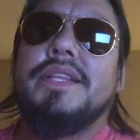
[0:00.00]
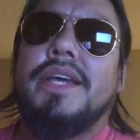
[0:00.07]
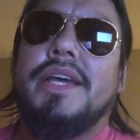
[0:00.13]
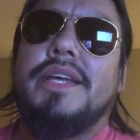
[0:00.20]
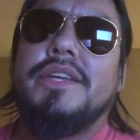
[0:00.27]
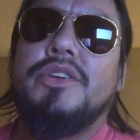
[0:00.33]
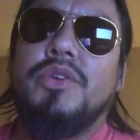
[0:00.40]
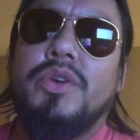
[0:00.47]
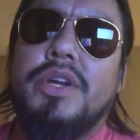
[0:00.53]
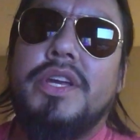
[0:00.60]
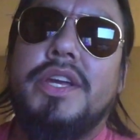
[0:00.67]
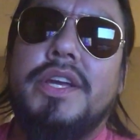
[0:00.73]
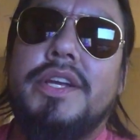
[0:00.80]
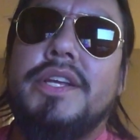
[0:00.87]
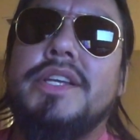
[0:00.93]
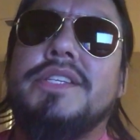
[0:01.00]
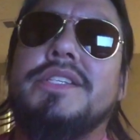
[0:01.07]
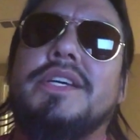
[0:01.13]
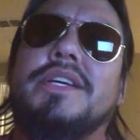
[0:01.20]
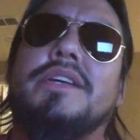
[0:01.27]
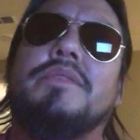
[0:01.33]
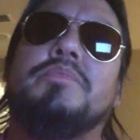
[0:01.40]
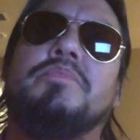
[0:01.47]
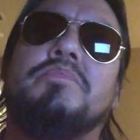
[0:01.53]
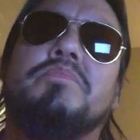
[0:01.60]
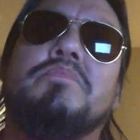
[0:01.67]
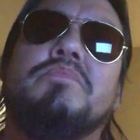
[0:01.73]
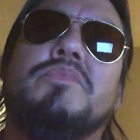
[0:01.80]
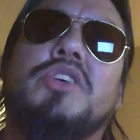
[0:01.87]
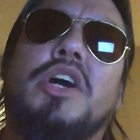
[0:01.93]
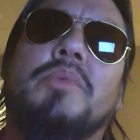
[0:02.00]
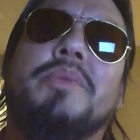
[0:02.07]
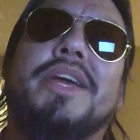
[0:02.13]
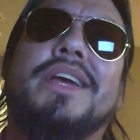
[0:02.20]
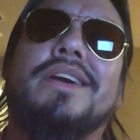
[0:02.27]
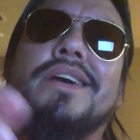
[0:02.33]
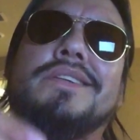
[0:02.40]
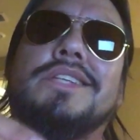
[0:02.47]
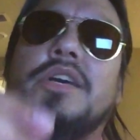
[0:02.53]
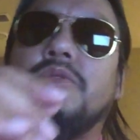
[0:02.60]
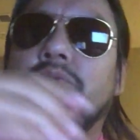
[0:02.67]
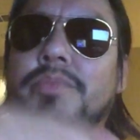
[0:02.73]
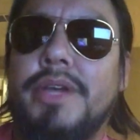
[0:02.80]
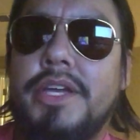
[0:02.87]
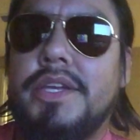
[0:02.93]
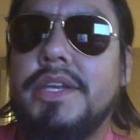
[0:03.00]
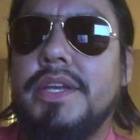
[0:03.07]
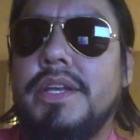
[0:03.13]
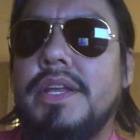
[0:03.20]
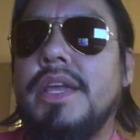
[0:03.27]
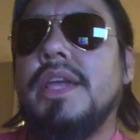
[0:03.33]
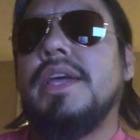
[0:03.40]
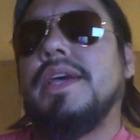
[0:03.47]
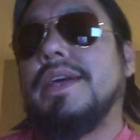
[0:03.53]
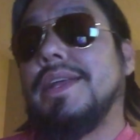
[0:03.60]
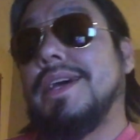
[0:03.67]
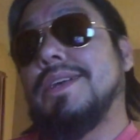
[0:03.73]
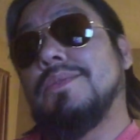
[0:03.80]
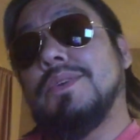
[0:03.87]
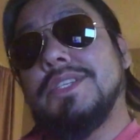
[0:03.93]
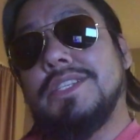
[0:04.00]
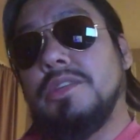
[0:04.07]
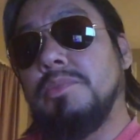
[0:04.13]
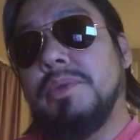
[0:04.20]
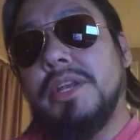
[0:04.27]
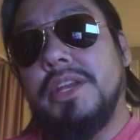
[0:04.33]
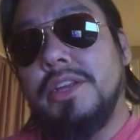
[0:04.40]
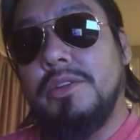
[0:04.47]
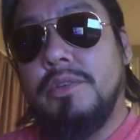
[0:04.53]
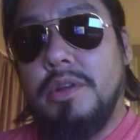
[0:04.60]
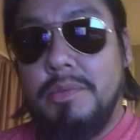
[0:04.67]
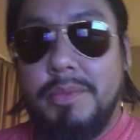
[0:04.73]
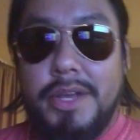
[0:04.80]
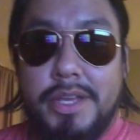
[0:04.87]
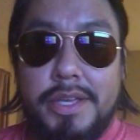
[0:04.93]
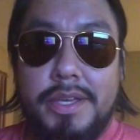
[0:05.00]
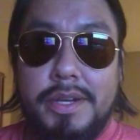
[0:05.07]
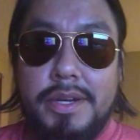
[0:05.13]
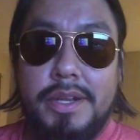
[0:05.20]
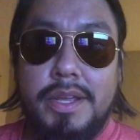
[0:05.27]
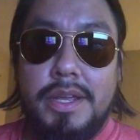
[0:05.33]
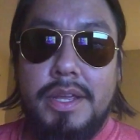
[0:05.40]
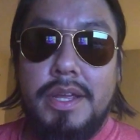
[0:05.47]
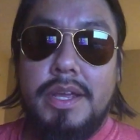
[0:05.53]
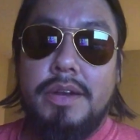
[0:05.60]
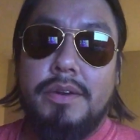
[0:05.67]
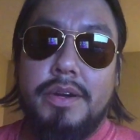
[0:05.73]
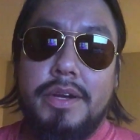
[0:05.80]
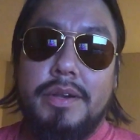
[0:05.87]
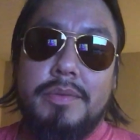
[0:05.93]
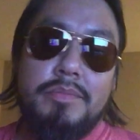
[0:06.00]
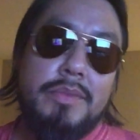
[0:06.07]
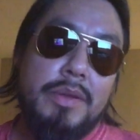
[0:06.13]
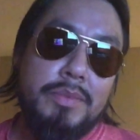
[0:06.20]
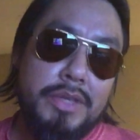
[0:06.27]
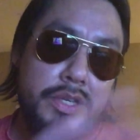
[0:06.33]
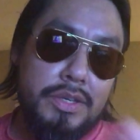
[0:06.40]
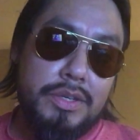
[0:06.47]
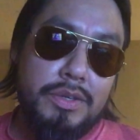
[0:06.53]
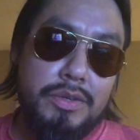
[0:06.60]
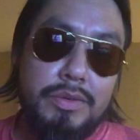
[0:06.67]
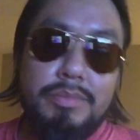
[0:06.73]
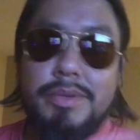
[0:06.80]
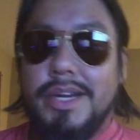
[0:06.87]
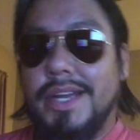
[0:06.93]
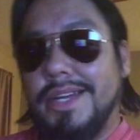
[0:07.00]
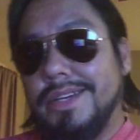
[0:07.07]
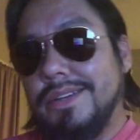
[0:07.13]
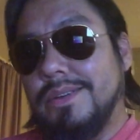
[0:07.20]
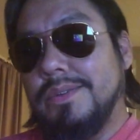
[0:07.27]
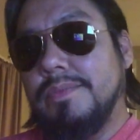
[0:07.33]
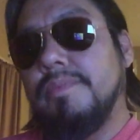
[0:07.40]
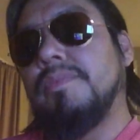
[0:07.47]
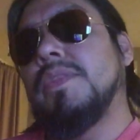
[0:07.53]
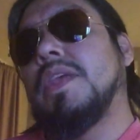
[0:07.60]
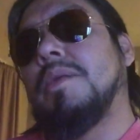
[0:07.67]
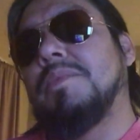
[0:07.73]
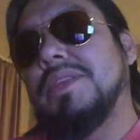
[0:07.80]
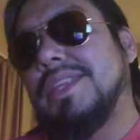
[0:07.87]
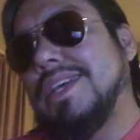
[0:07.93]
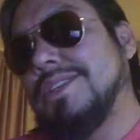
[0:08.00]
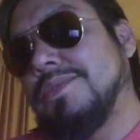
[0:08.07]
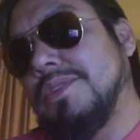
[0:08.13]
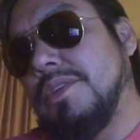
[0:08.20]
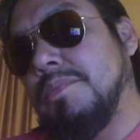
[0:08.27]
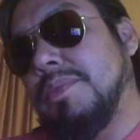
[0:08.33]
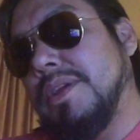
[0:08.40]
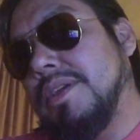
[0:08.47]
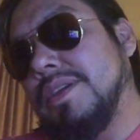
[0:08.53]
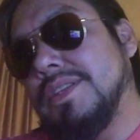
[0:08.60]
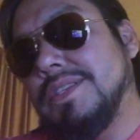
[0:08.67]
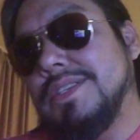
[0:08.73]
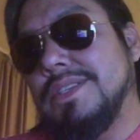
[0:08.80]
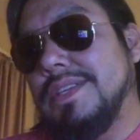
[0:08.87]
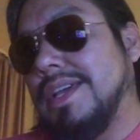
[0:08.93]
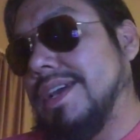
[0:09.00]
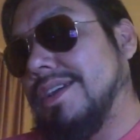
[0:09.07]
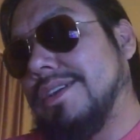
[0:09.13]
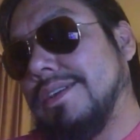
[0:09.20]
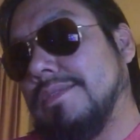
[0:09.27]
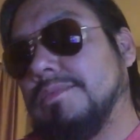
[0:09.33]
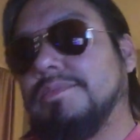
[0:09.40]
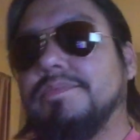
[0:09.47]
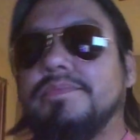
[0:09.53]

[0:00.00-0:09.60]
that your kid is gonna come in contact with my kid, and I don't want stupidity around my kid, right? Maybe you do, but I don't. I mean, that's where your parents, I don't know.